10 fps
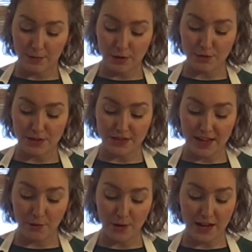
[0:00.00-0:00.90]
Use it
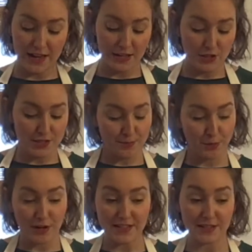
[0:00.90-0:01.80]
that way and just
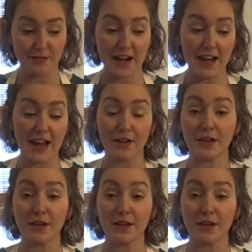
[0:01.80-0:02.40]
press it right out.